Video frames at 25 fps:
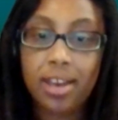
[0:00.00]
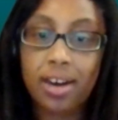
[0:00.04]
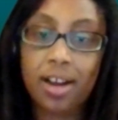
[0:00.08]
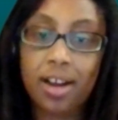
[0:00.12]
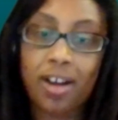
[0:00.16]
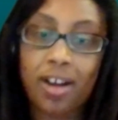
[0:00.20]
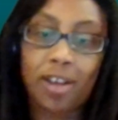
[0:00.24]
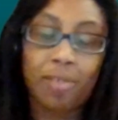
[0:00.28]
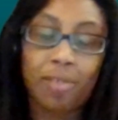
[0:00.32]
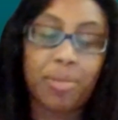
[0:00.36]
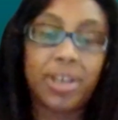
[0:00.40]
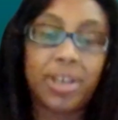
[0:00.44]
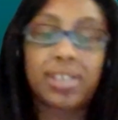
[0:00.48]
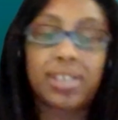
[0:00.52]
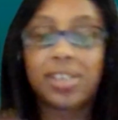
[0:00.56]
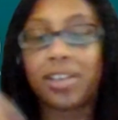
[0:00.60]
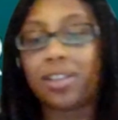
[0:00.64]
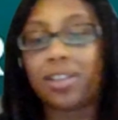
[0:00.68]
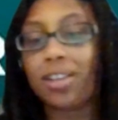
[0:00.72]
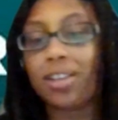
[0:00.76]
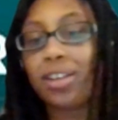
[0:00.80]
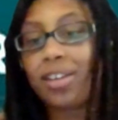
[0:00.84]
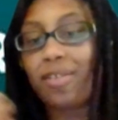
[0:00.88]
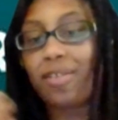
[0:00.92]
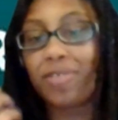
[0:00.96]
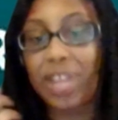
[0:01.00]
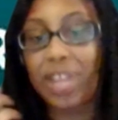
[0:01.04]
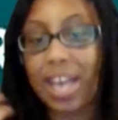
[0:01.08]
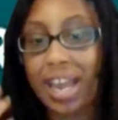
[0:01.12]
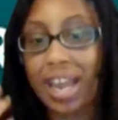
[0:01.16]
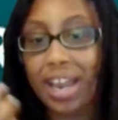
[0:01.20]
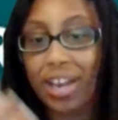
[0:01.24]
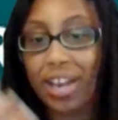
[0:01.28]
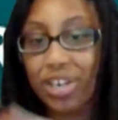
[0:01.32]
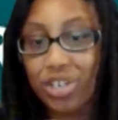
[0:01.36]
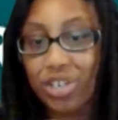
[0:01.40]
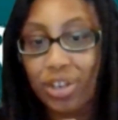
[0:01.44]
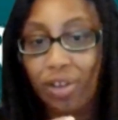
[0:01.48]
uh, basically of the
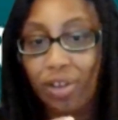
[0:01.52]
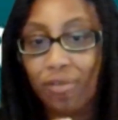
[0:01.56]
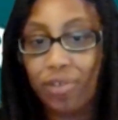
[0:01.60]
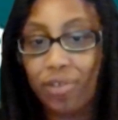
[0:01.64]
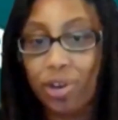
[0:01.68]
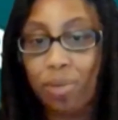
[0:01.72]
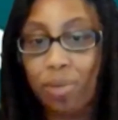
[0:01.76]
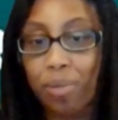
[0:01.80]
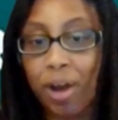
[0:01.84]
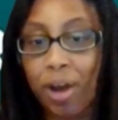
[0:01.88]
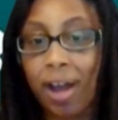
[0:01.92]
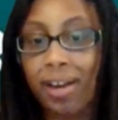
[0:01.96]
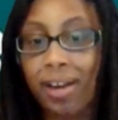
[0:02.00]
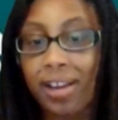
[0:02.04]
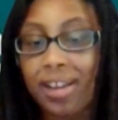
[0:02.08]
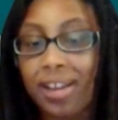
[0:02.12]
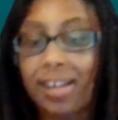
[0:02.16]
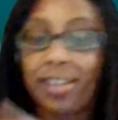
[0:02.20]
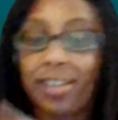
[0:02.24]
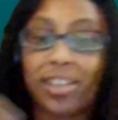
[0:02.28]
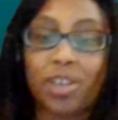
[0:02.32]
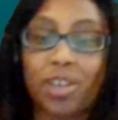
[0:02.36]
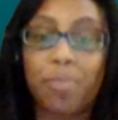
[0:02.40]
age of your body in